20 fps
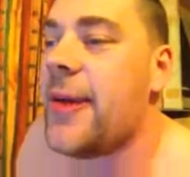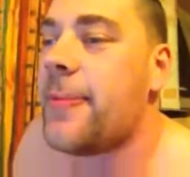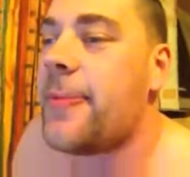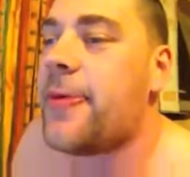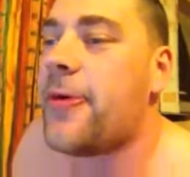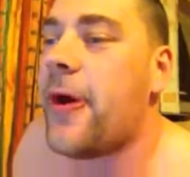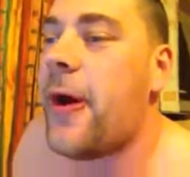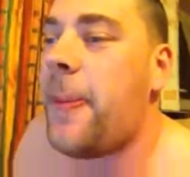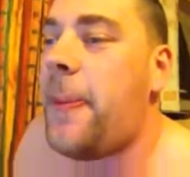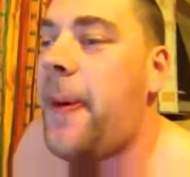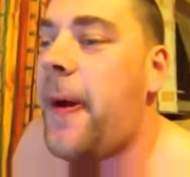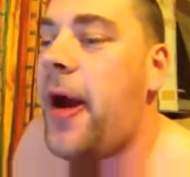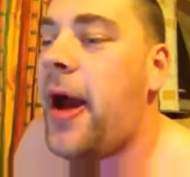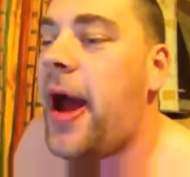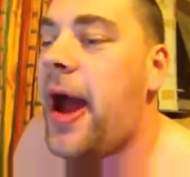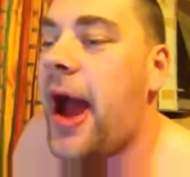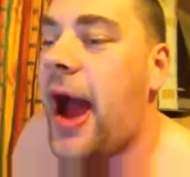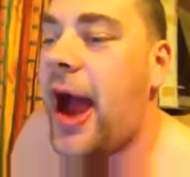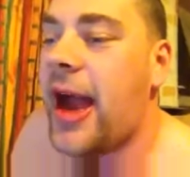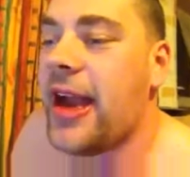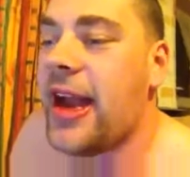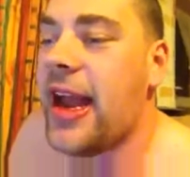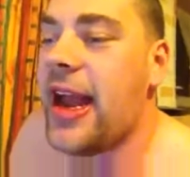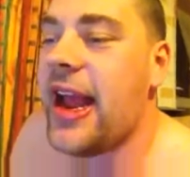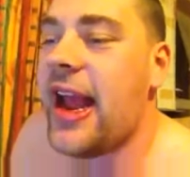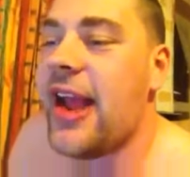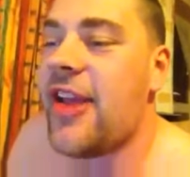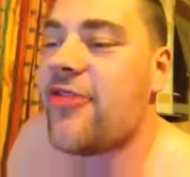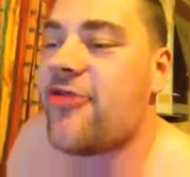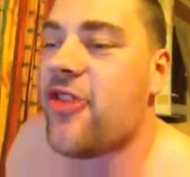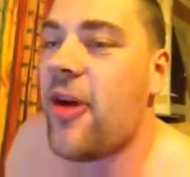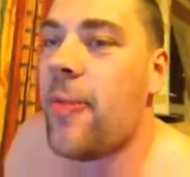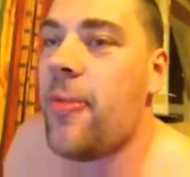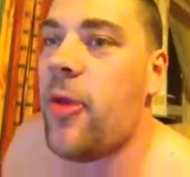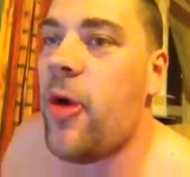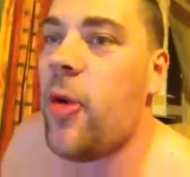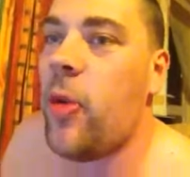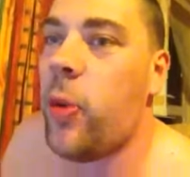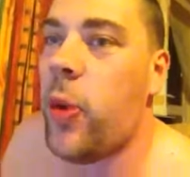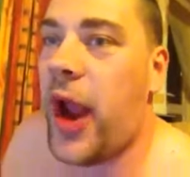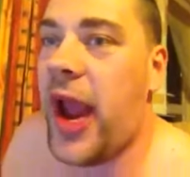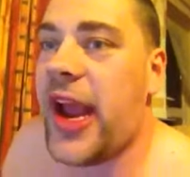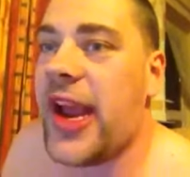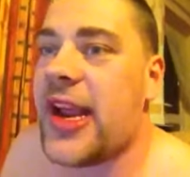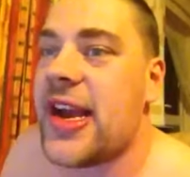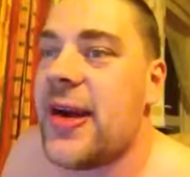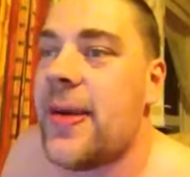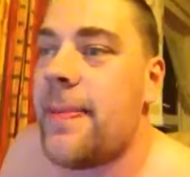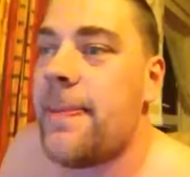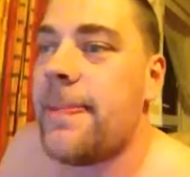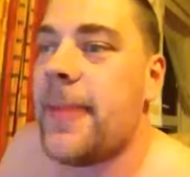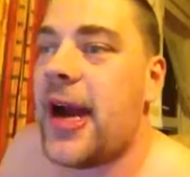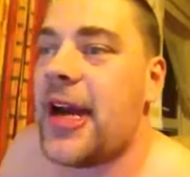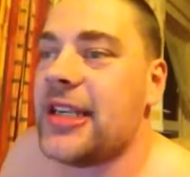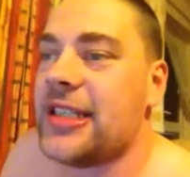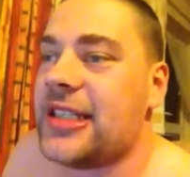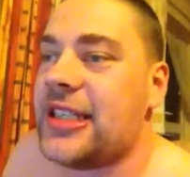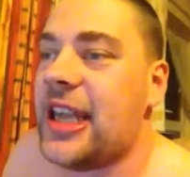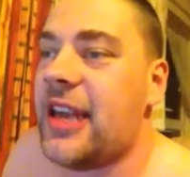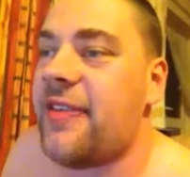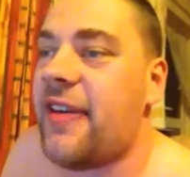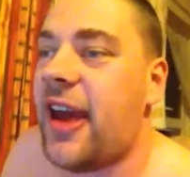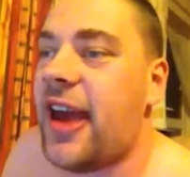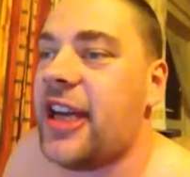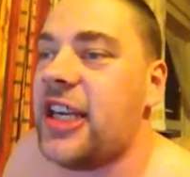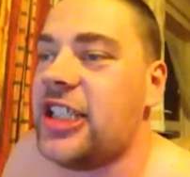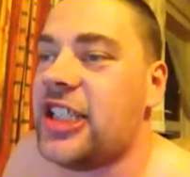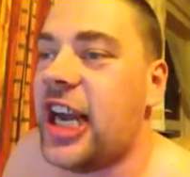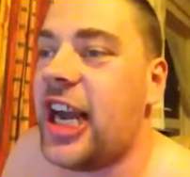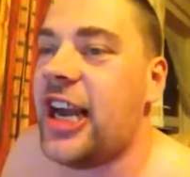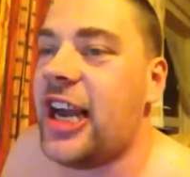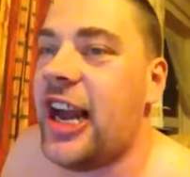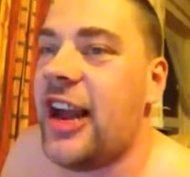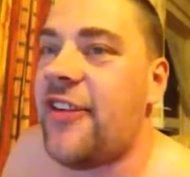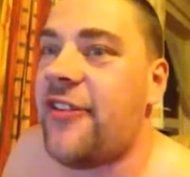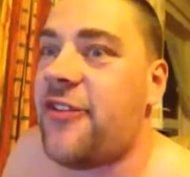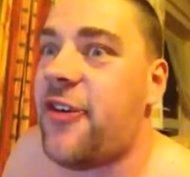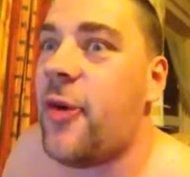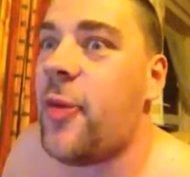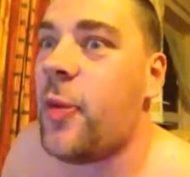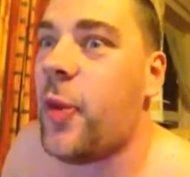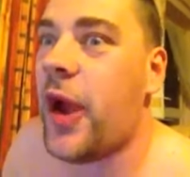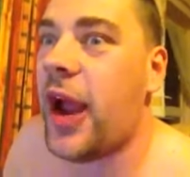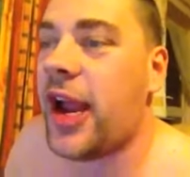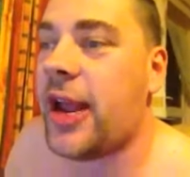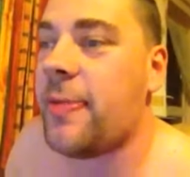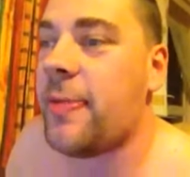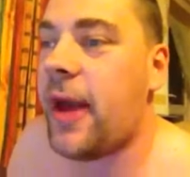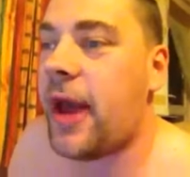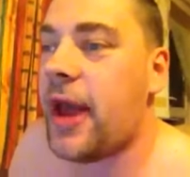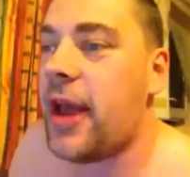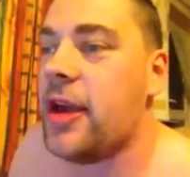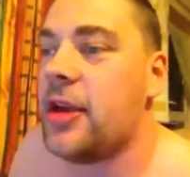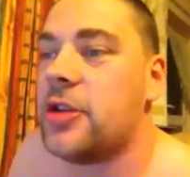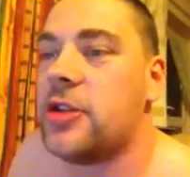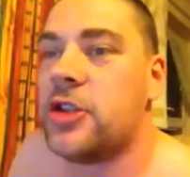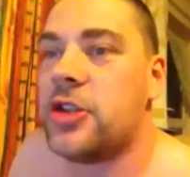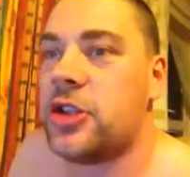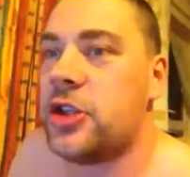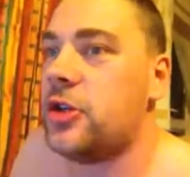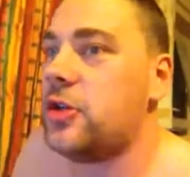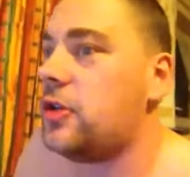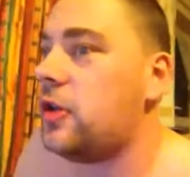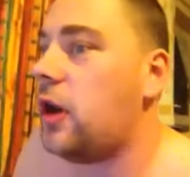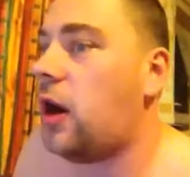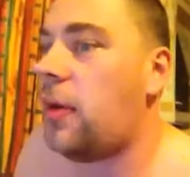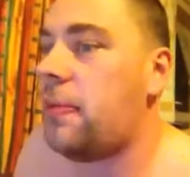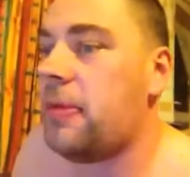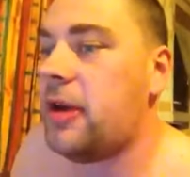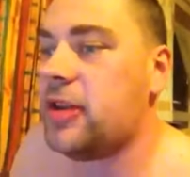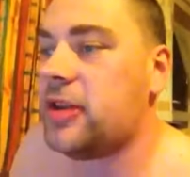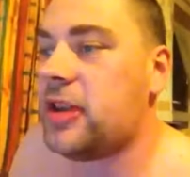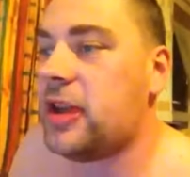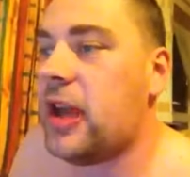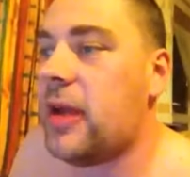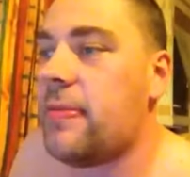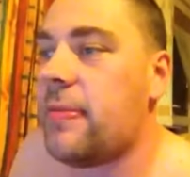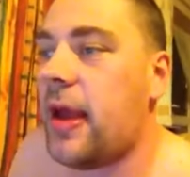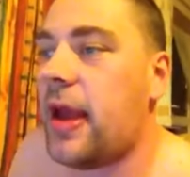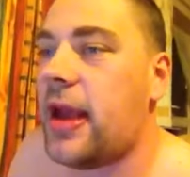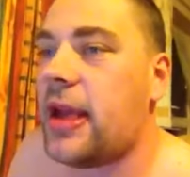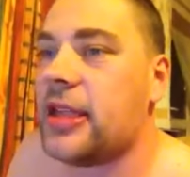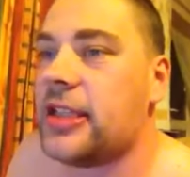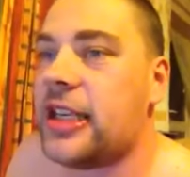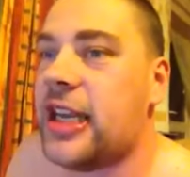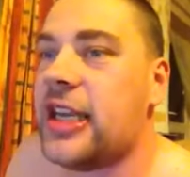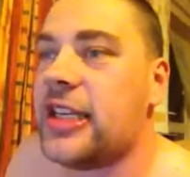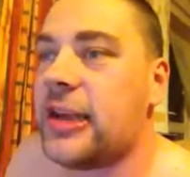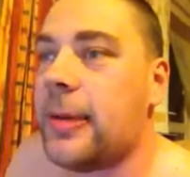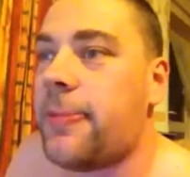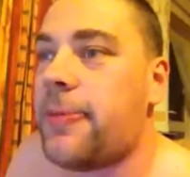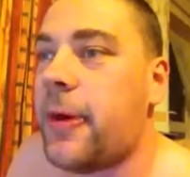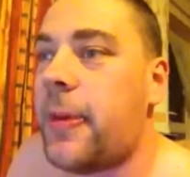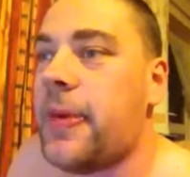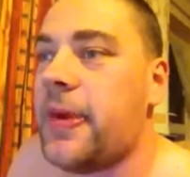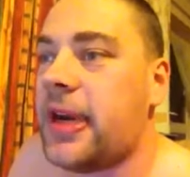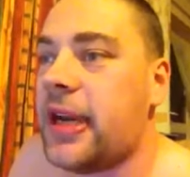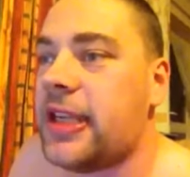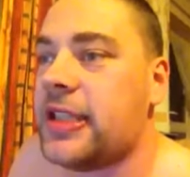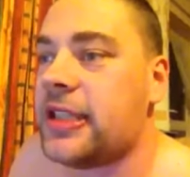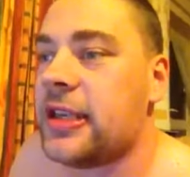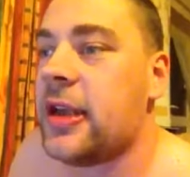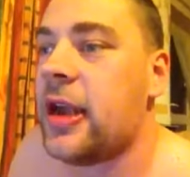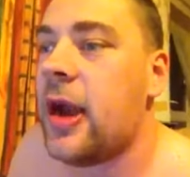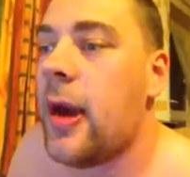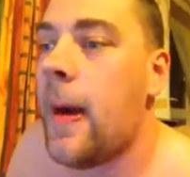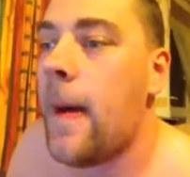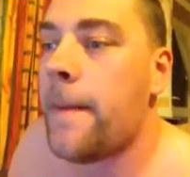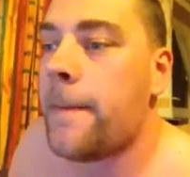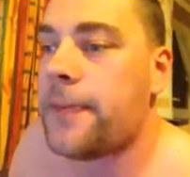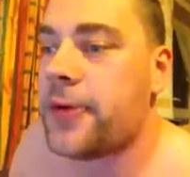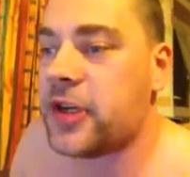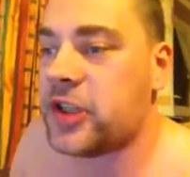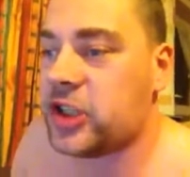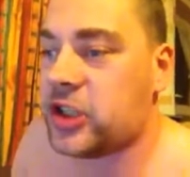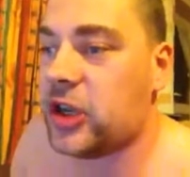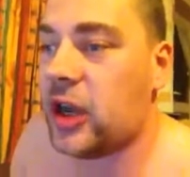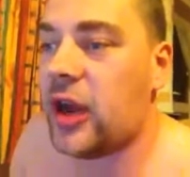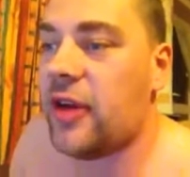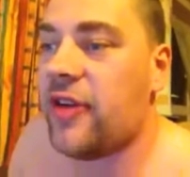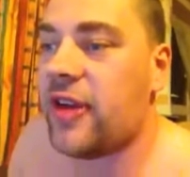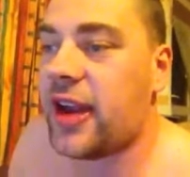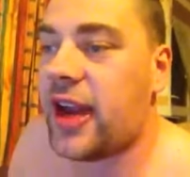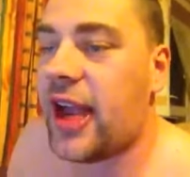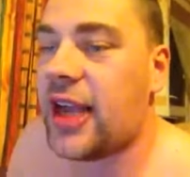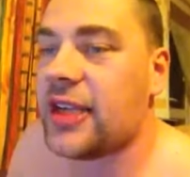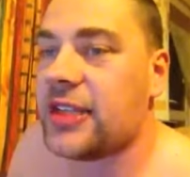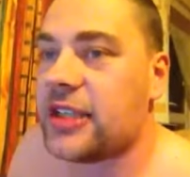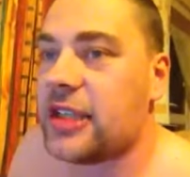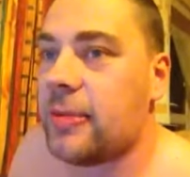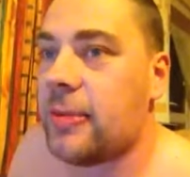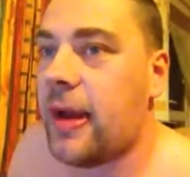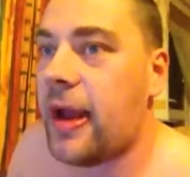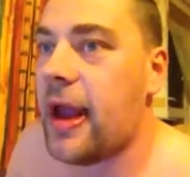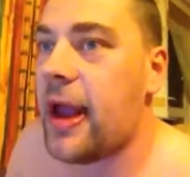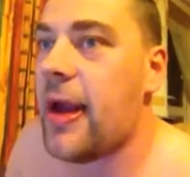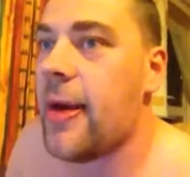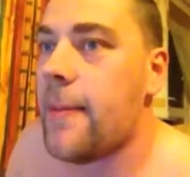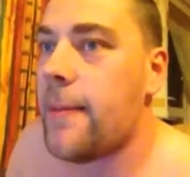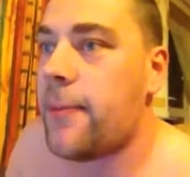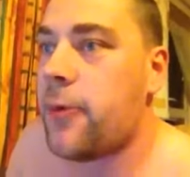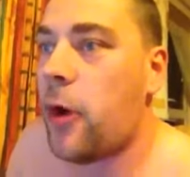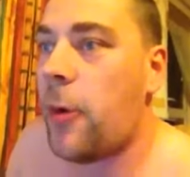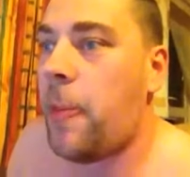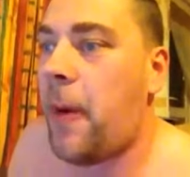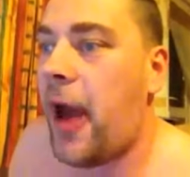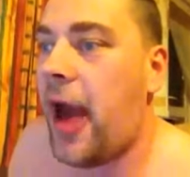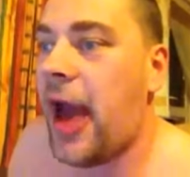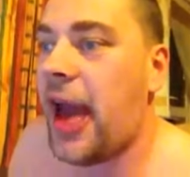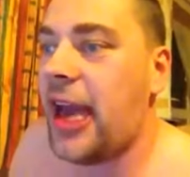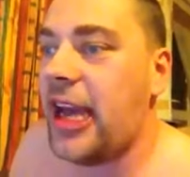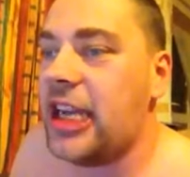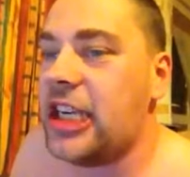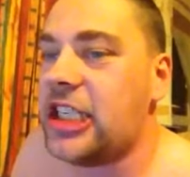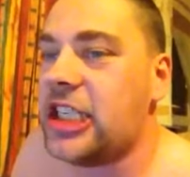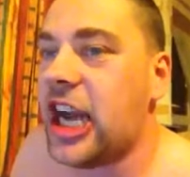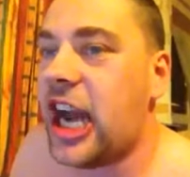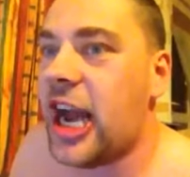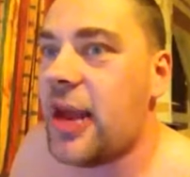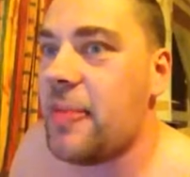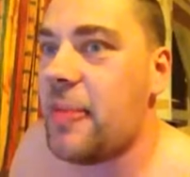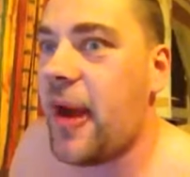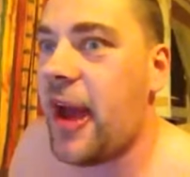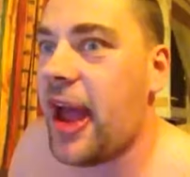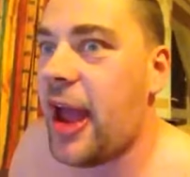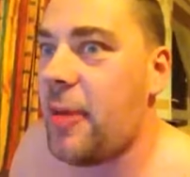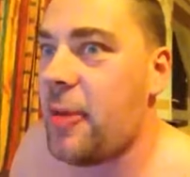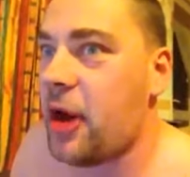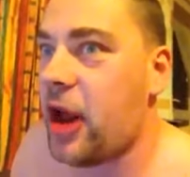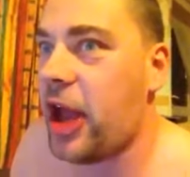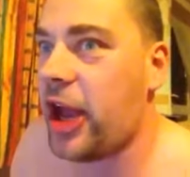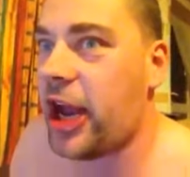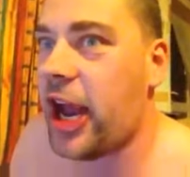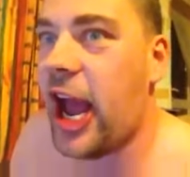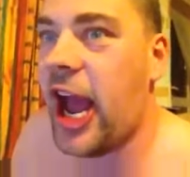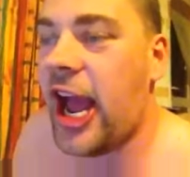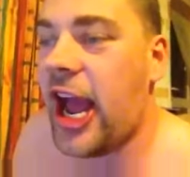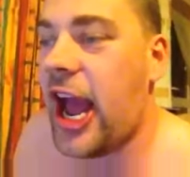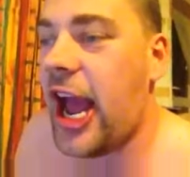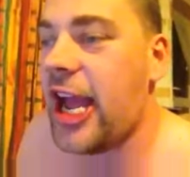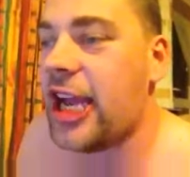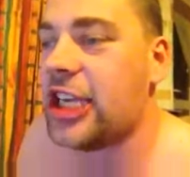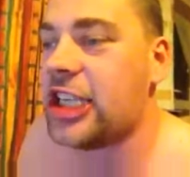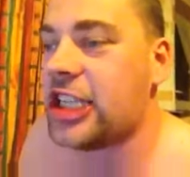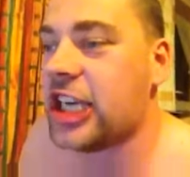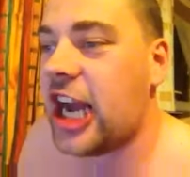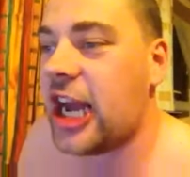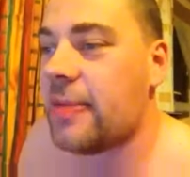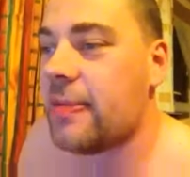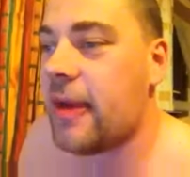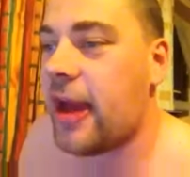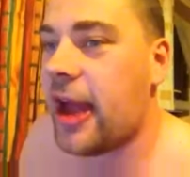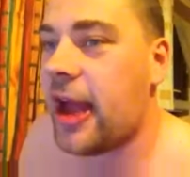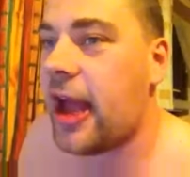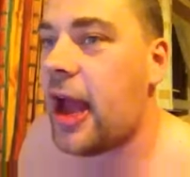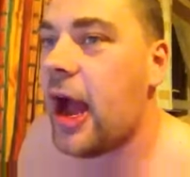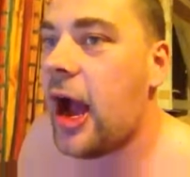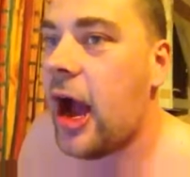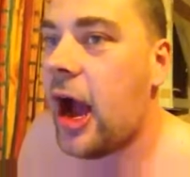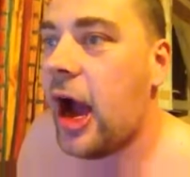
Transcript: Proper, and he is from the Wick. Massive Ajay Litt from Wick, mate. Do not mess with him, mate, because he is a proper decent Bristol of a gangster, mate. Proper Ajay, mate. He'll be like, hey, Ajay, mate.